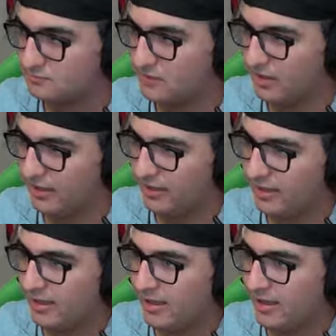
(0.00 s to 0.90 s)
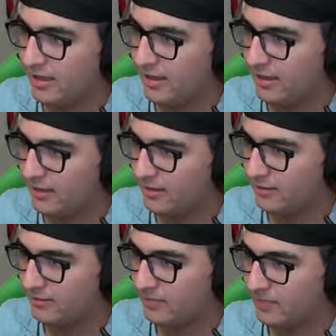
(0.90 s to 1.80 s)
Ah.
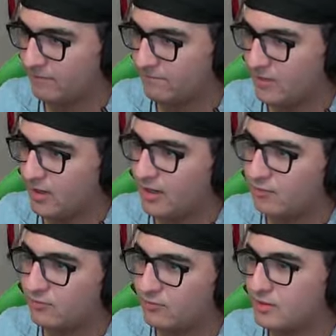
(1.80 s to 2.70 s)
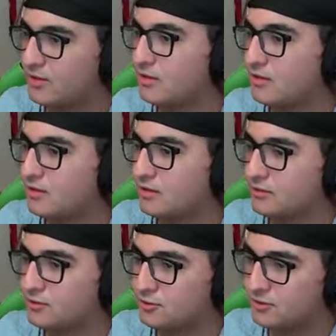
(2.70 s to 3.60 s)
All right.
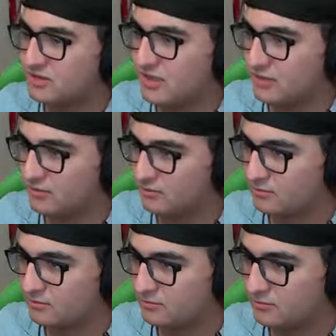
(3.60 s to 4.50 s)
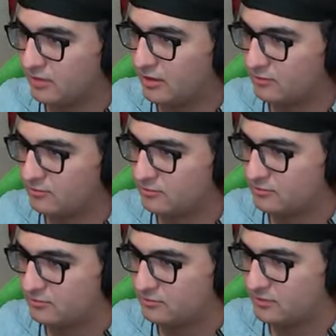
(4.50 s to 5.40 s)
You do your thing. No?
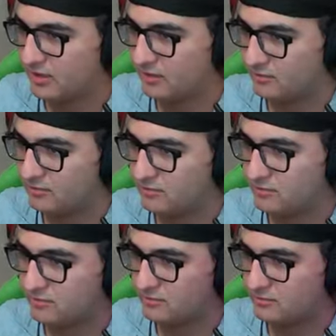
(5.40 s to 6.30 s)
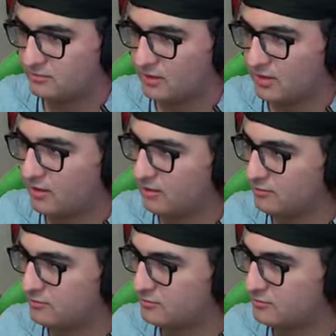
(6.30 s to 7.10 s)
Can I? Hello?